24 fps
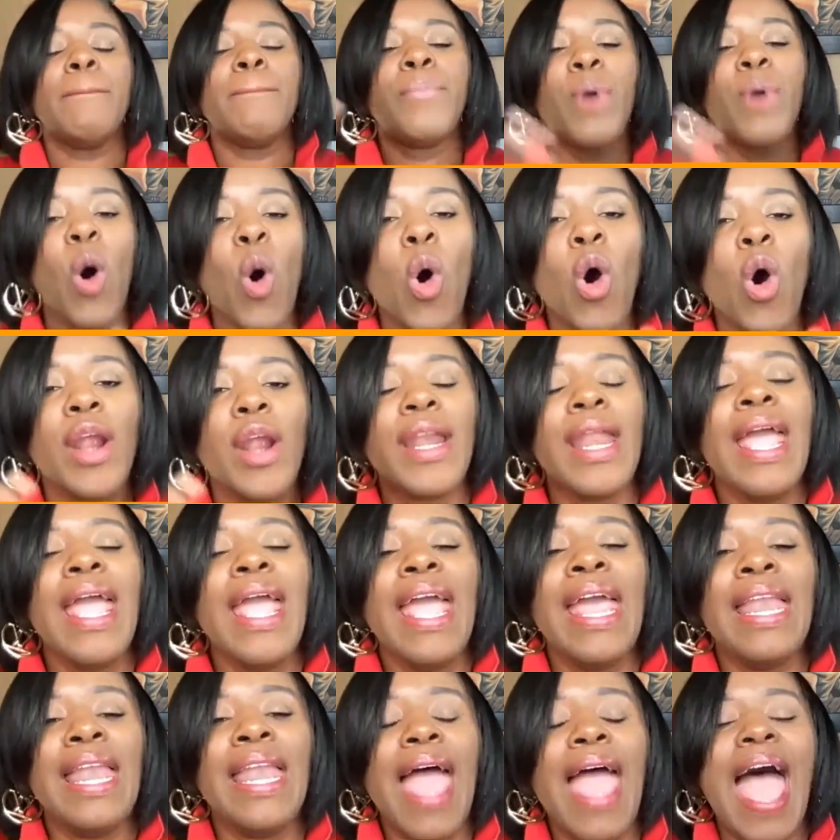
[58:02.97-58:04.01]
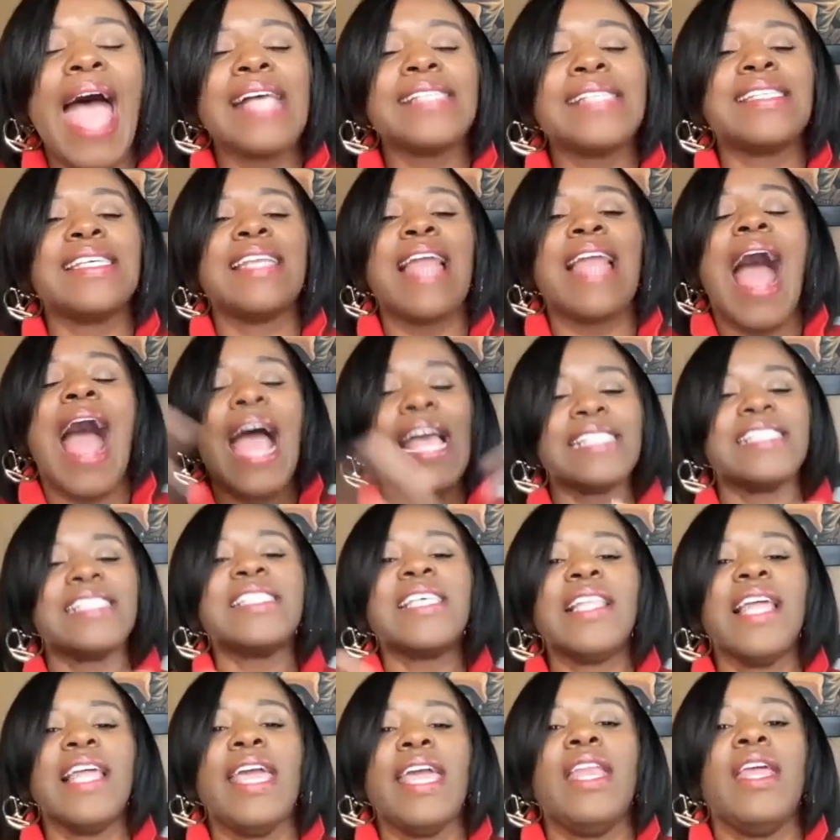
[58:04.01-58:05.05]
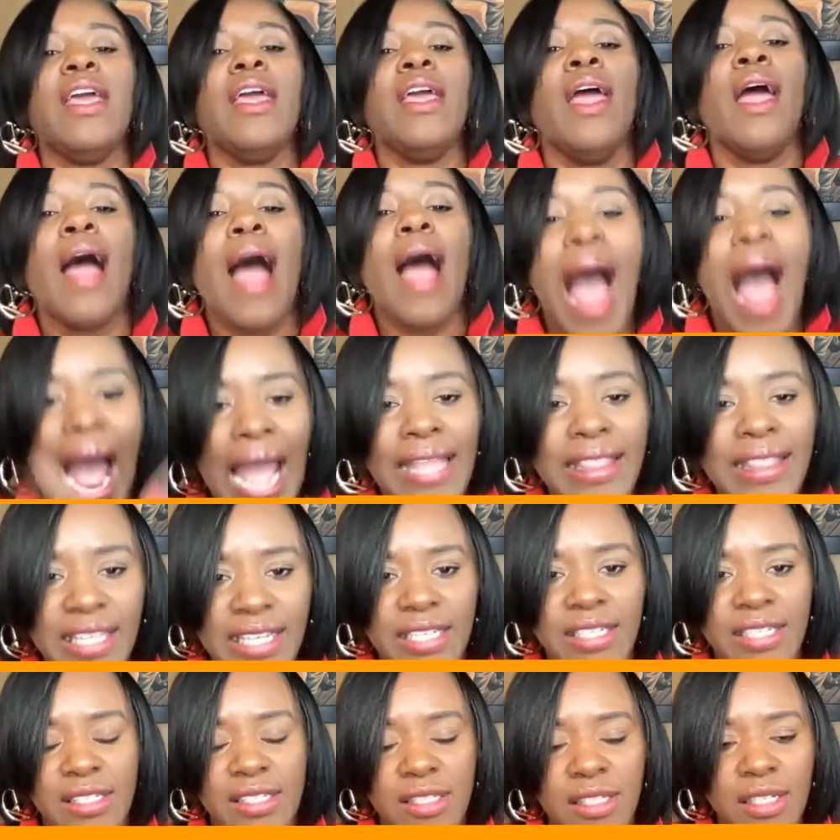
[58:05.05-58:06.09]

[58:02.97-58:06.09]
born and as an isolated island.